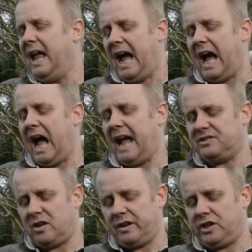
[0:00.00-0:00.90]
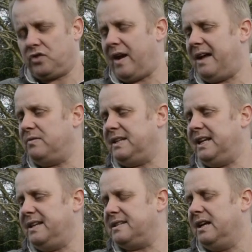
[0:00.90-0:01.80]
It's got a
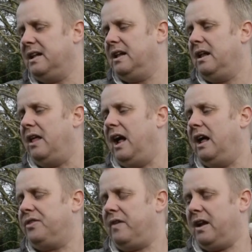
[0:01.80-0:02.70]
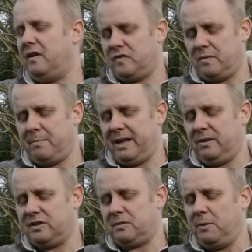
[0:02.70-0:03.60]
shrouded
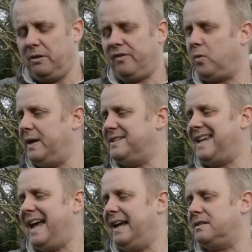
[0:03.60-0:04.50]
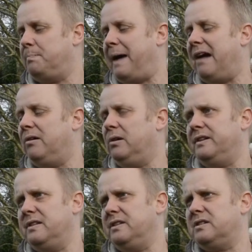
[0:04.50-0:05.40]
300mm smooth twist X barrel,
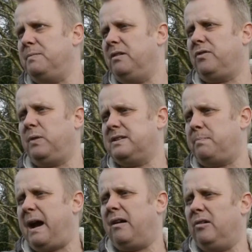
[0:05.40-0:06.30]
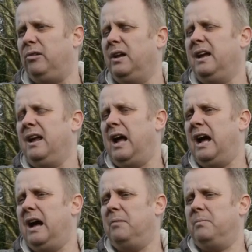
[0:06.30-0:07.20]
and the smooth twist barrel,
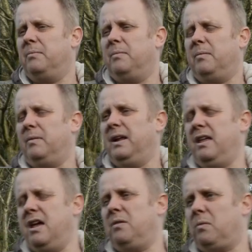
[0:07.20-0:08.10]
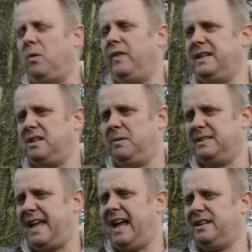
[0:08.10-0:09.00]
what they do is
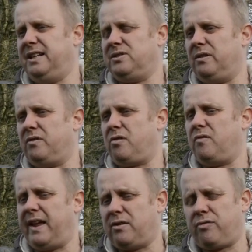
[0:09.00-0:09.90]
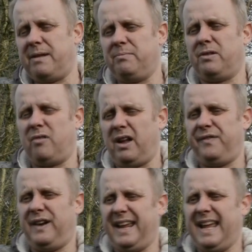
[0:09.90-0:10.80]
they actually they crimp the
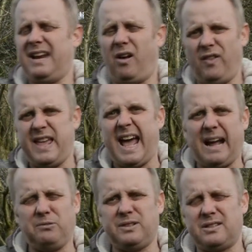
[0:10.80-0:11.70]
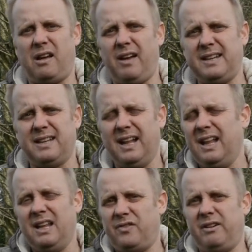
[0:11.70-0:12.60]
rifling in on the outside.
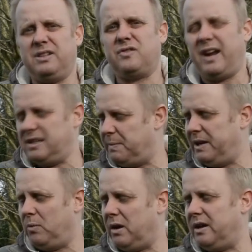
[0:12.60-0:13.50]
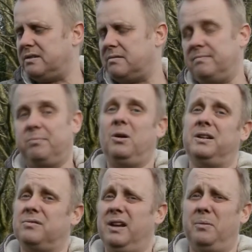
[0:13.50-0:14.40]
It's very strange, but it works
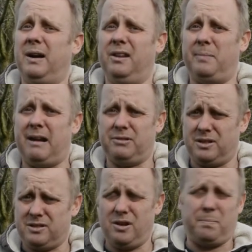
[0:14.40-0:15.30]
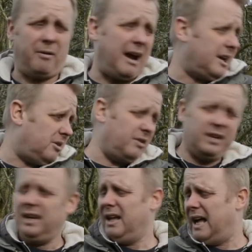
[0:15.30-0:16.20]
works really well. The barrels are super accurate.
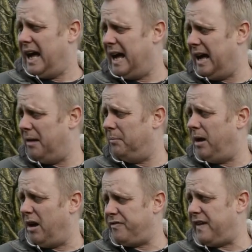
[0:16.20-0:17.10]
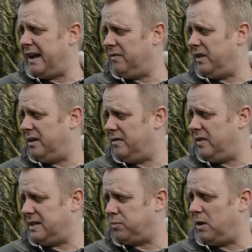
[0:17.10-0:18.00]
I found that
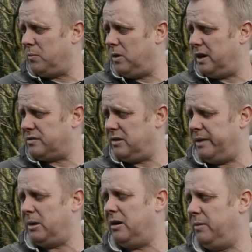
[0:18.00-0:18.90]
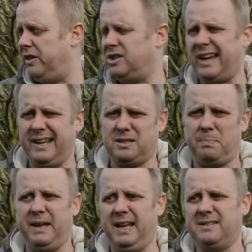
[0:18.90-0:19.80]
this one works really well with the
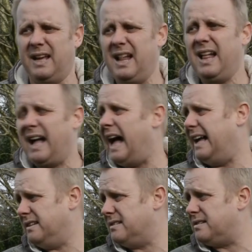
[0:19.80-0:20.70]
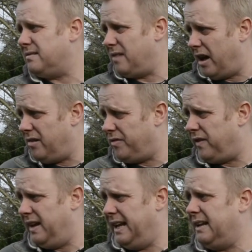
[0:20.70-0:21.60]
JSBs, and
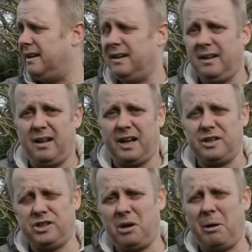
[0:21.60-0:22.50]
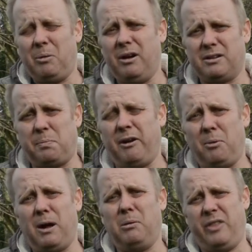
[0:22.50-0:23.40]
hopefully I can show it works pretty
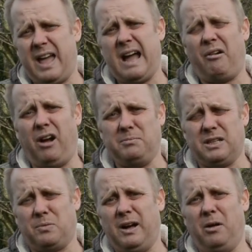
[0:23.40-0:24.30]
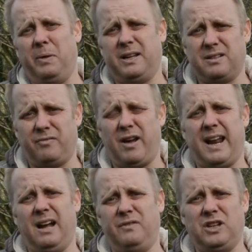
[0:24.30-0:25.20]
well with the air arms as well, because I've run
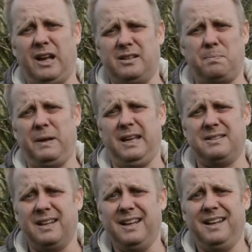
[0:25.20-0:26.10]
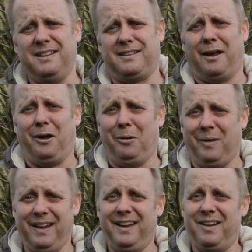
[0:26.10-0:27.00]
out of JSBs. So
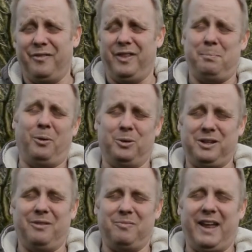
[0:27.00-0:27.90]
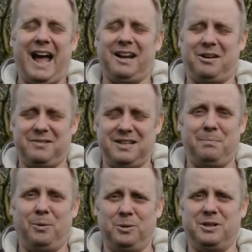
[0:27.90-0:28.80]
for the portion, the accuracy
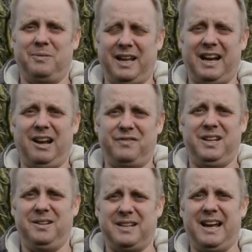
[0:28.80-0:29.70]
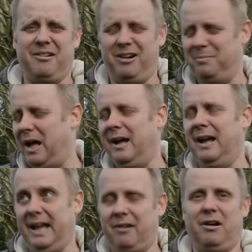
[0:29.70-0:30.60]
portion, we're going to have to use air
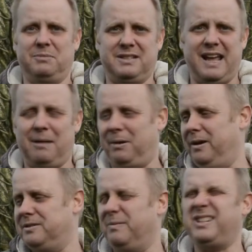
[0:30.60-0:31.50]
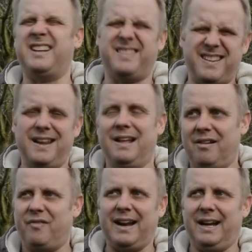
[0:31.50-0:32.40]
arms Diablos, which
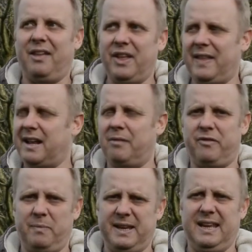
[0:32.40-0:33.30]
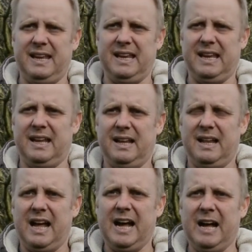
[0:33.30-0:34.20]
frankly I think they come from the
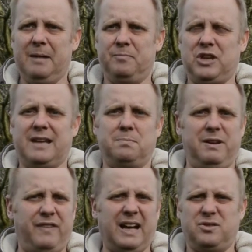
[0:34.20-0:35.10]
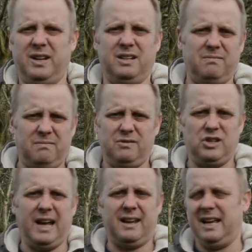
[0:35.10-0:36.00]
JSB factory in
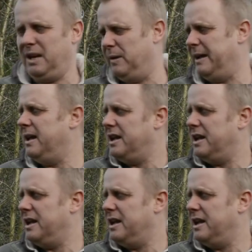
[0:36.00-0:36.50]
Czech anyway.